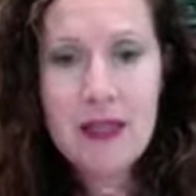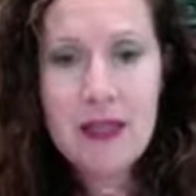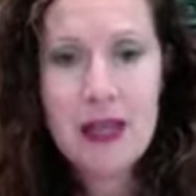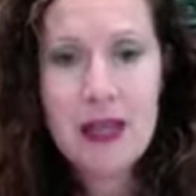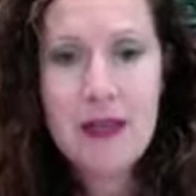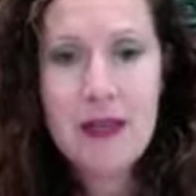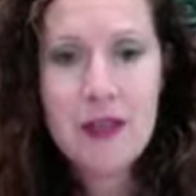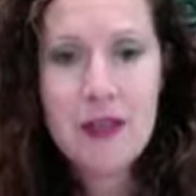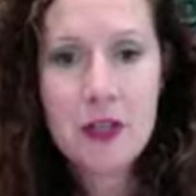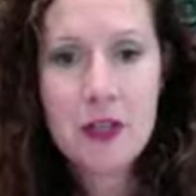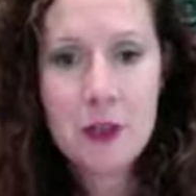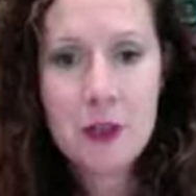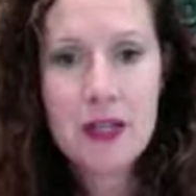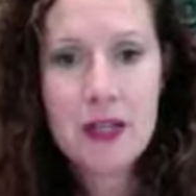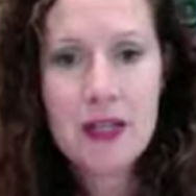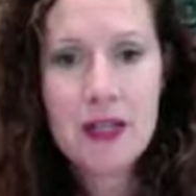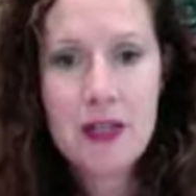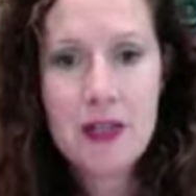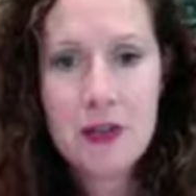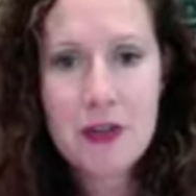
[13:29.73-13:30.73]
And then
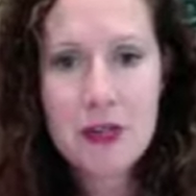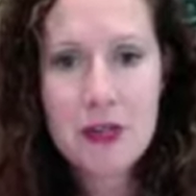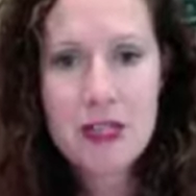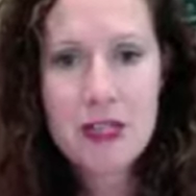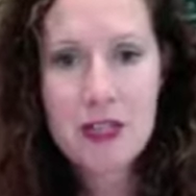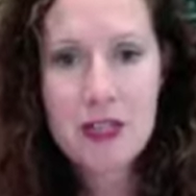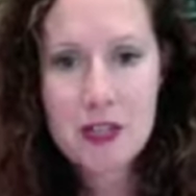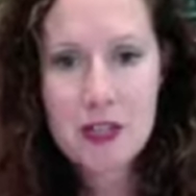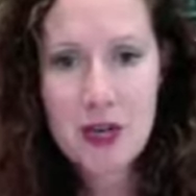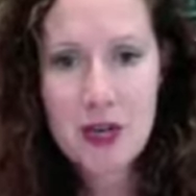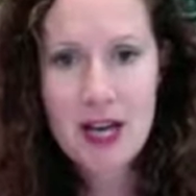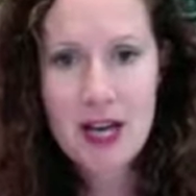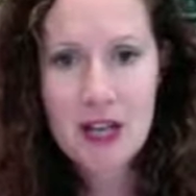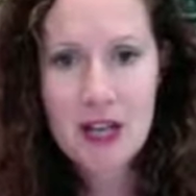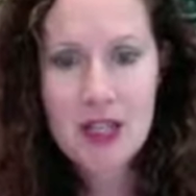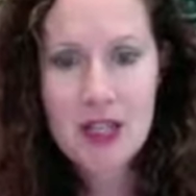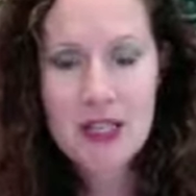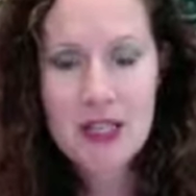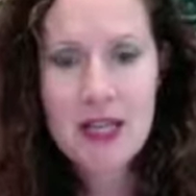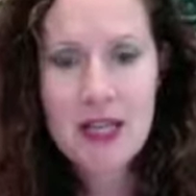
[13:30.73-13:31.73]
create a 30-day
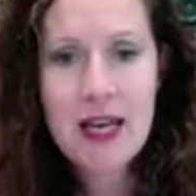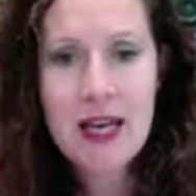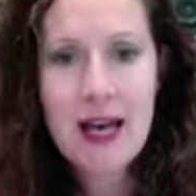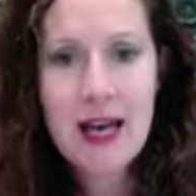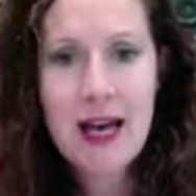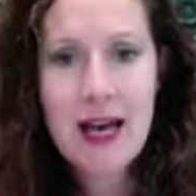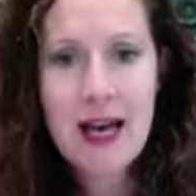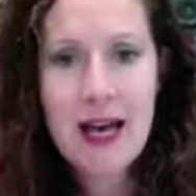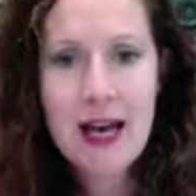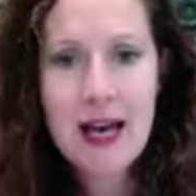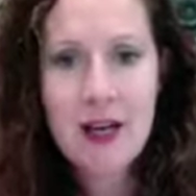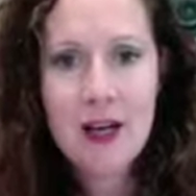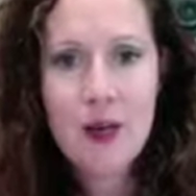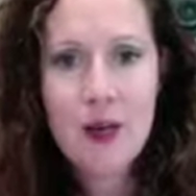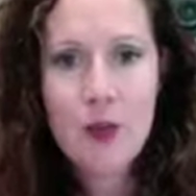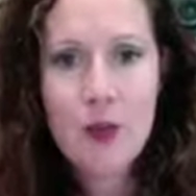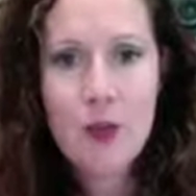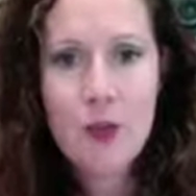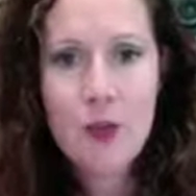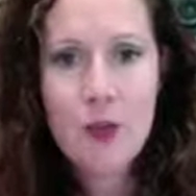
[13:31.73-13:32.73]
strategy
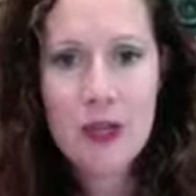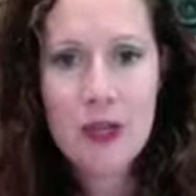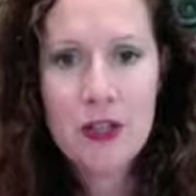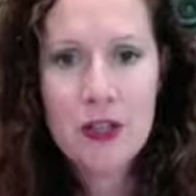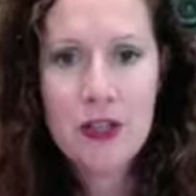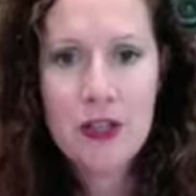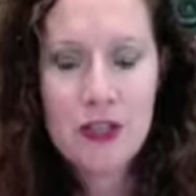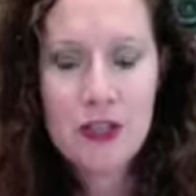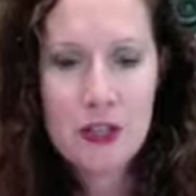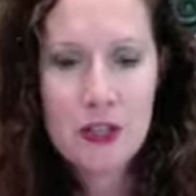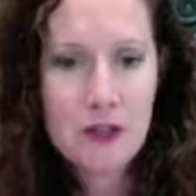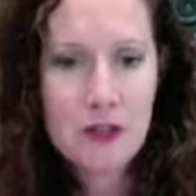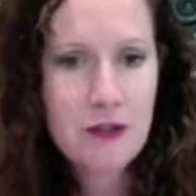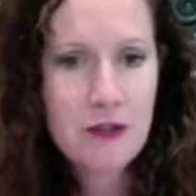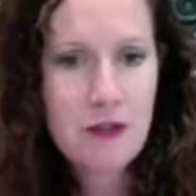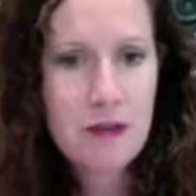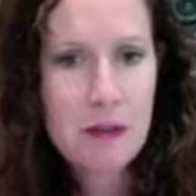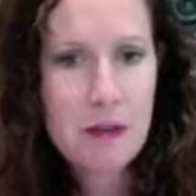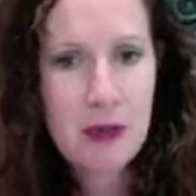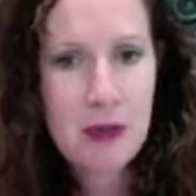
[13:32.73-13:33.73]
on what you're going to do
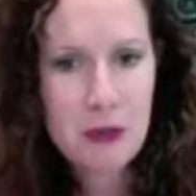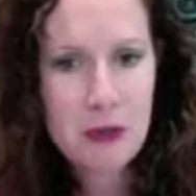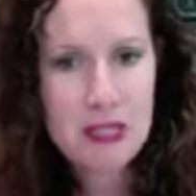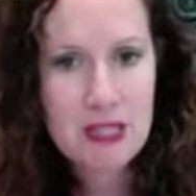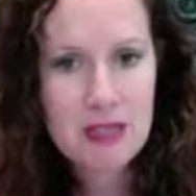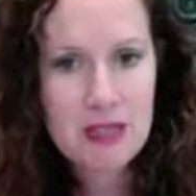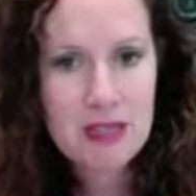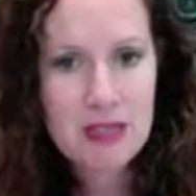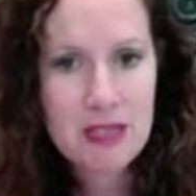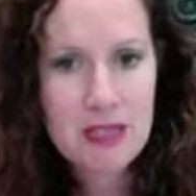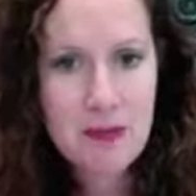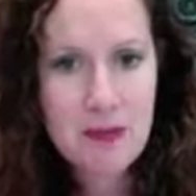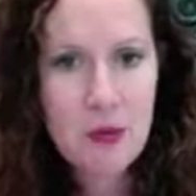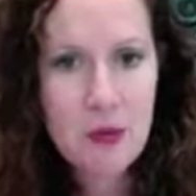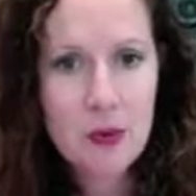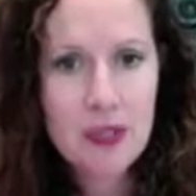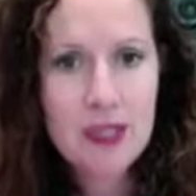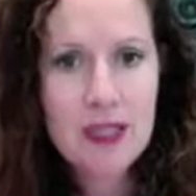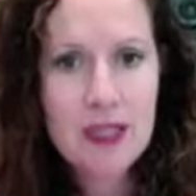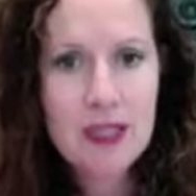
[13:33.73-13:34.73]
from a posting
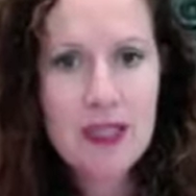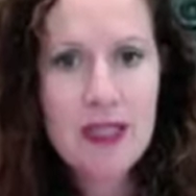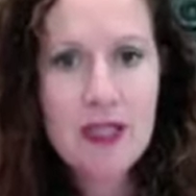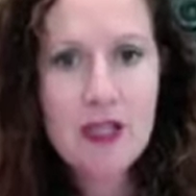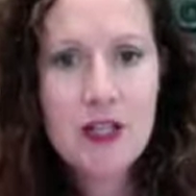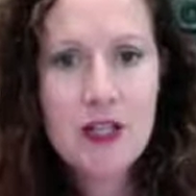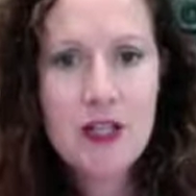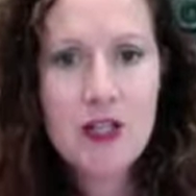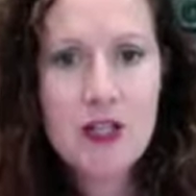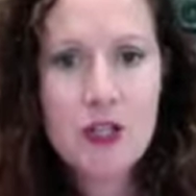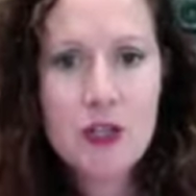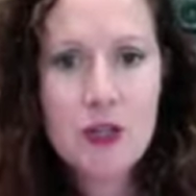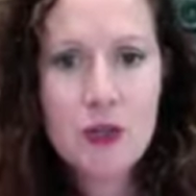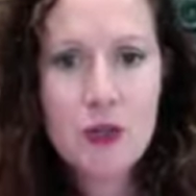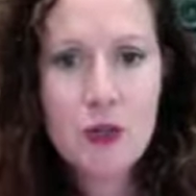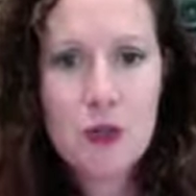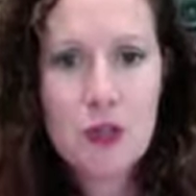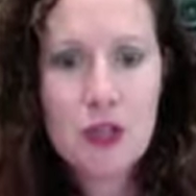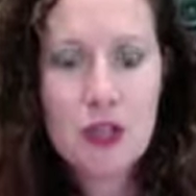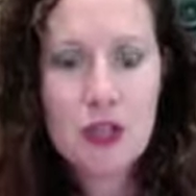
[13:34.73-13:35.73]
standpoint
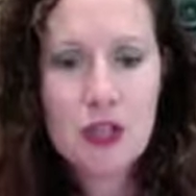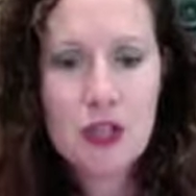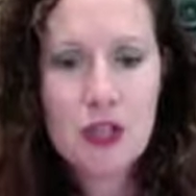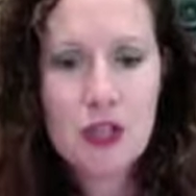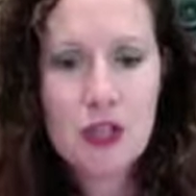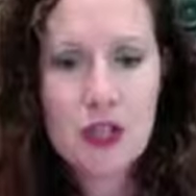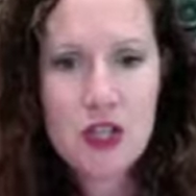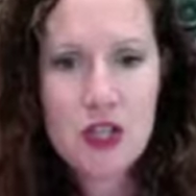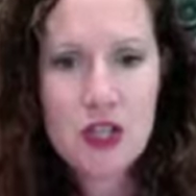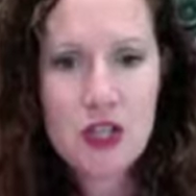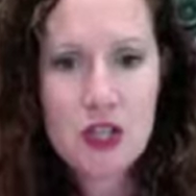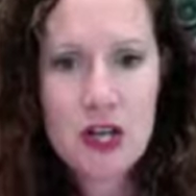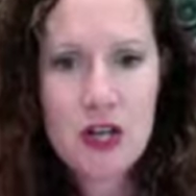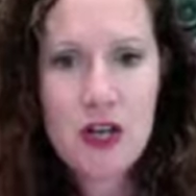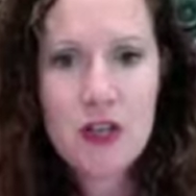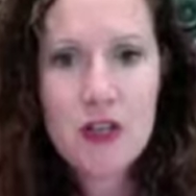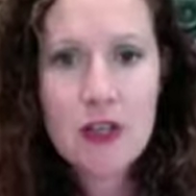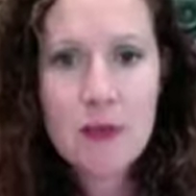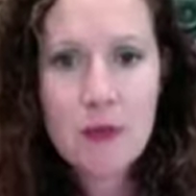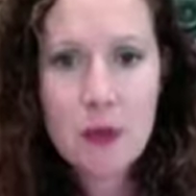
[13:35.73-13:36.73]
to
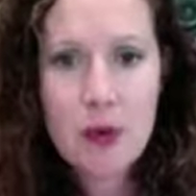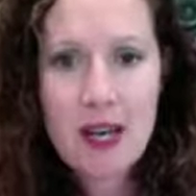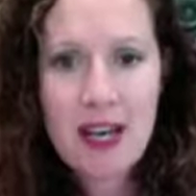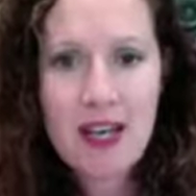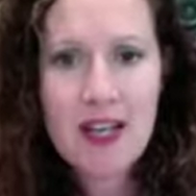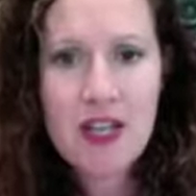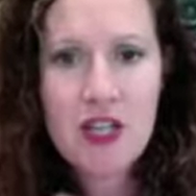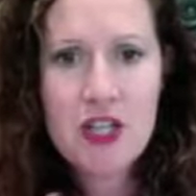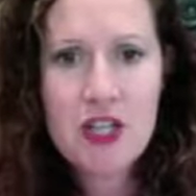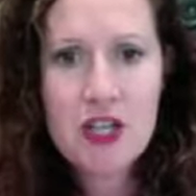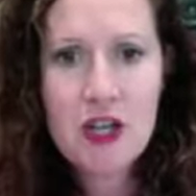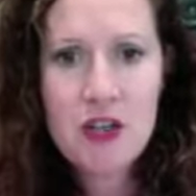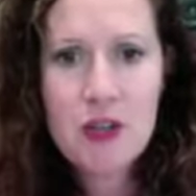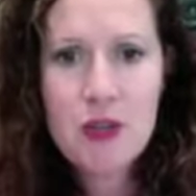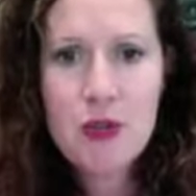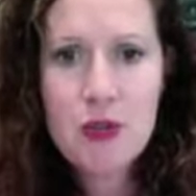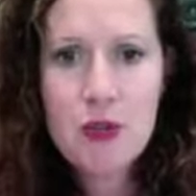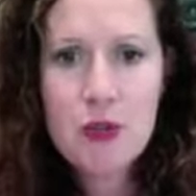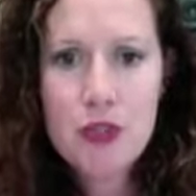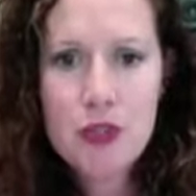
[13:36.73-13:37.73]
share your brand, share
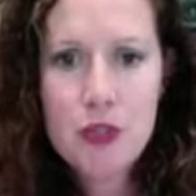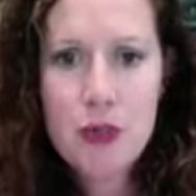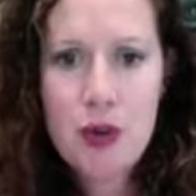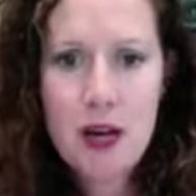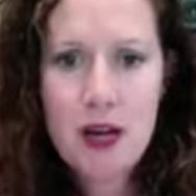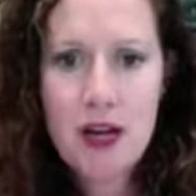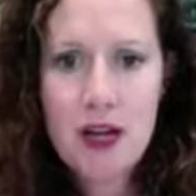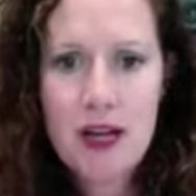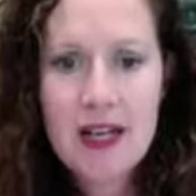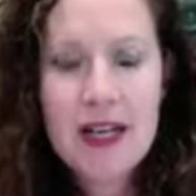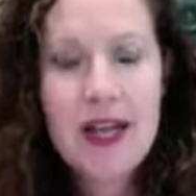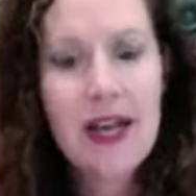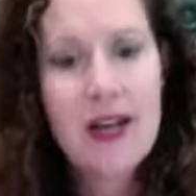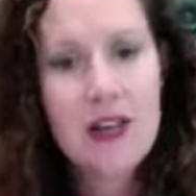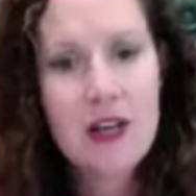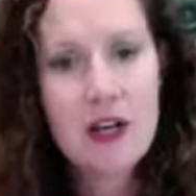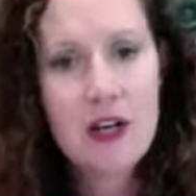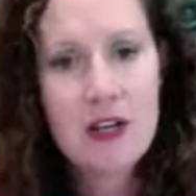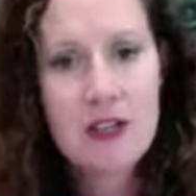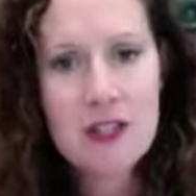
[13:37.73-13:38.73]
who you are, and
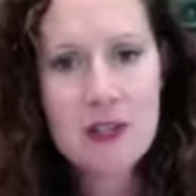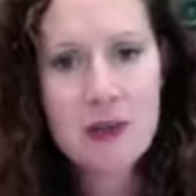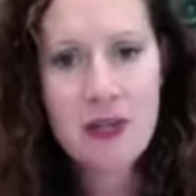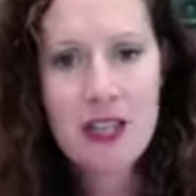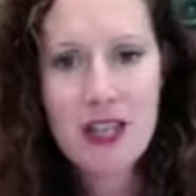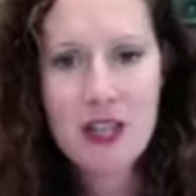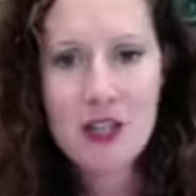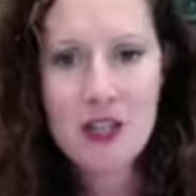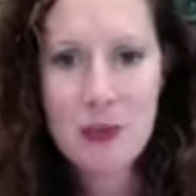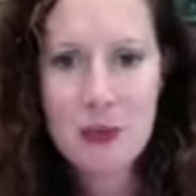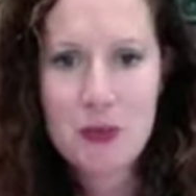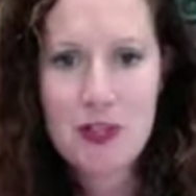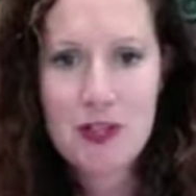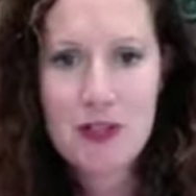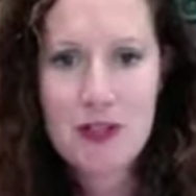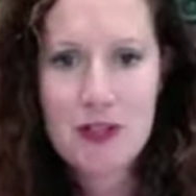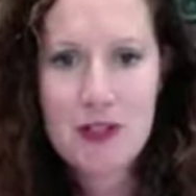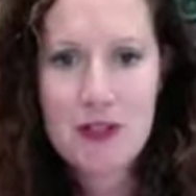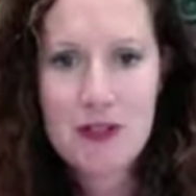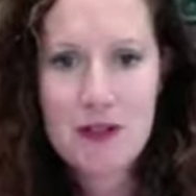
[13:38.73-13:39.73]
then also engage your
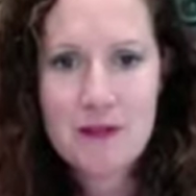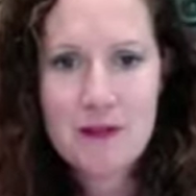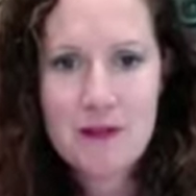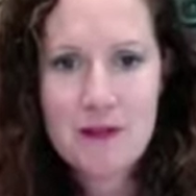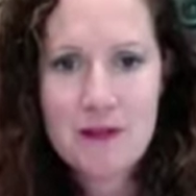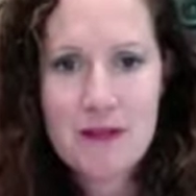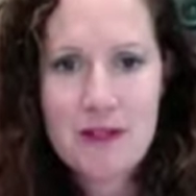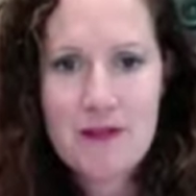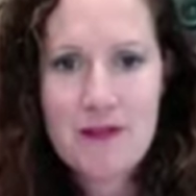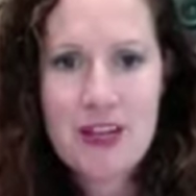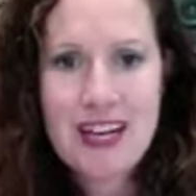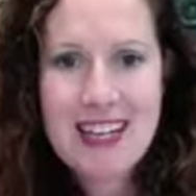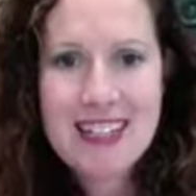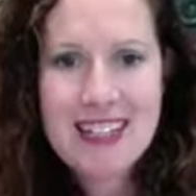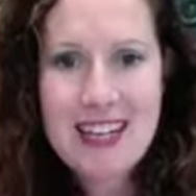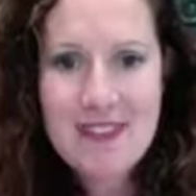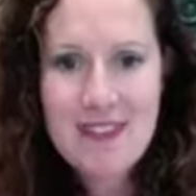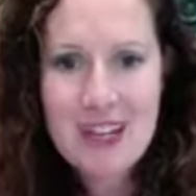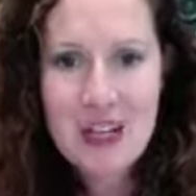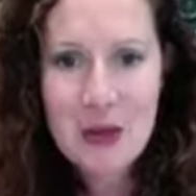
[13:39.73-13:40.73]
readers. If you guys
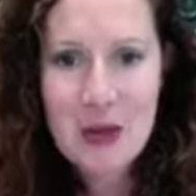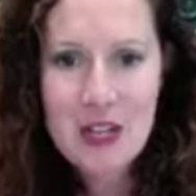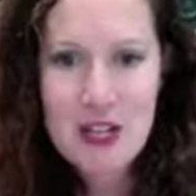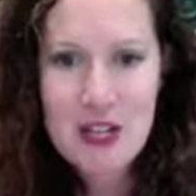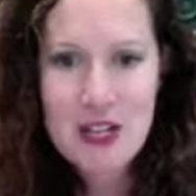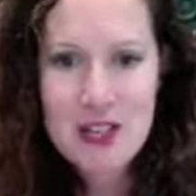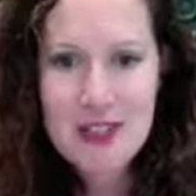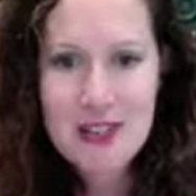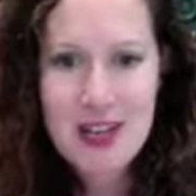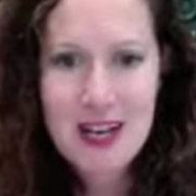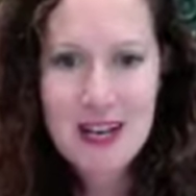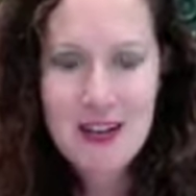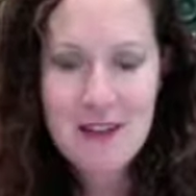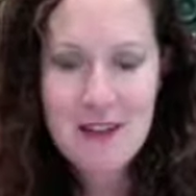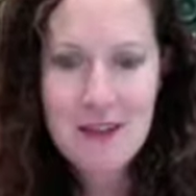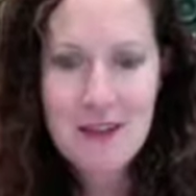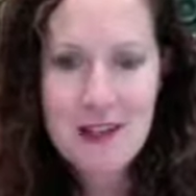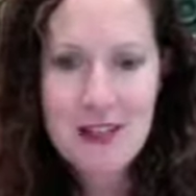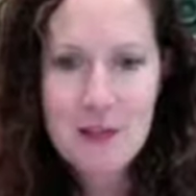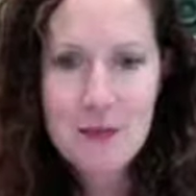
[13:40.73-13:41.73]
have any questions on
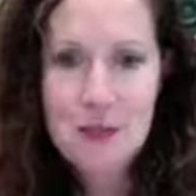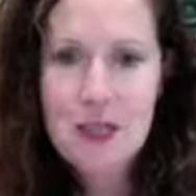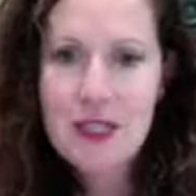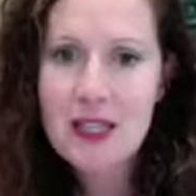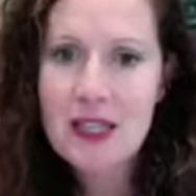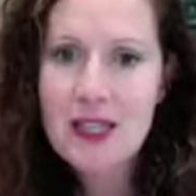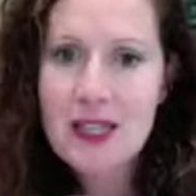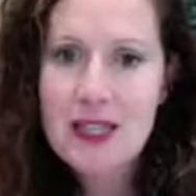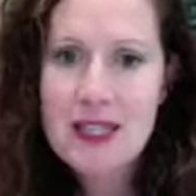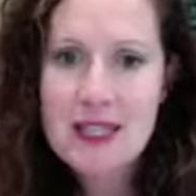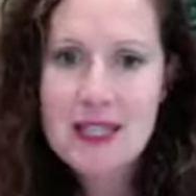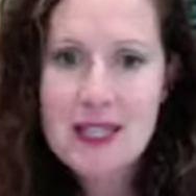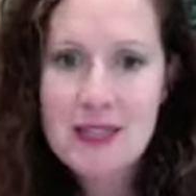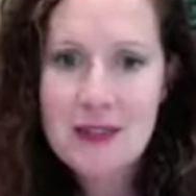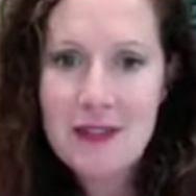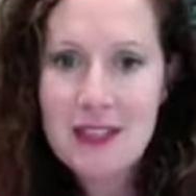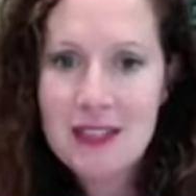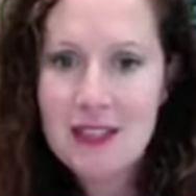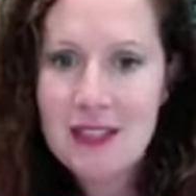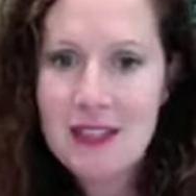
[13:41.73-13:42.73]
Facebook,
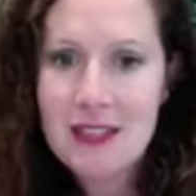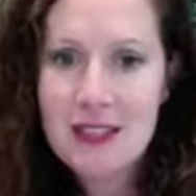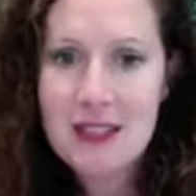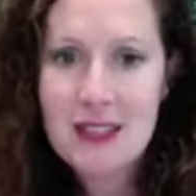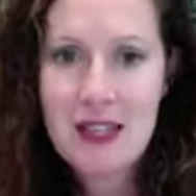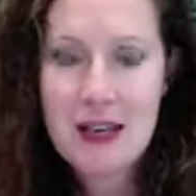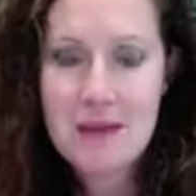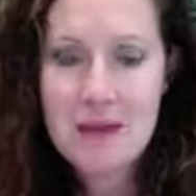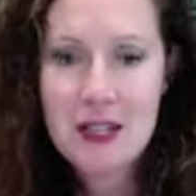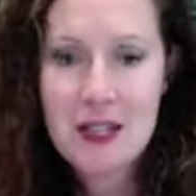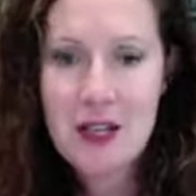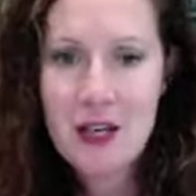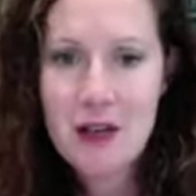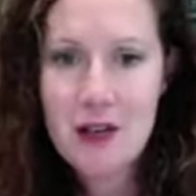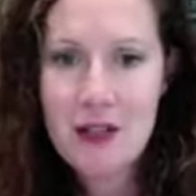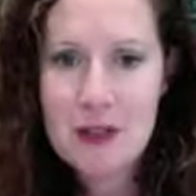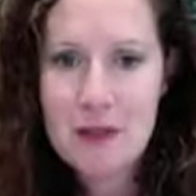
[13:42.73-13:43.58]
definitely let me know.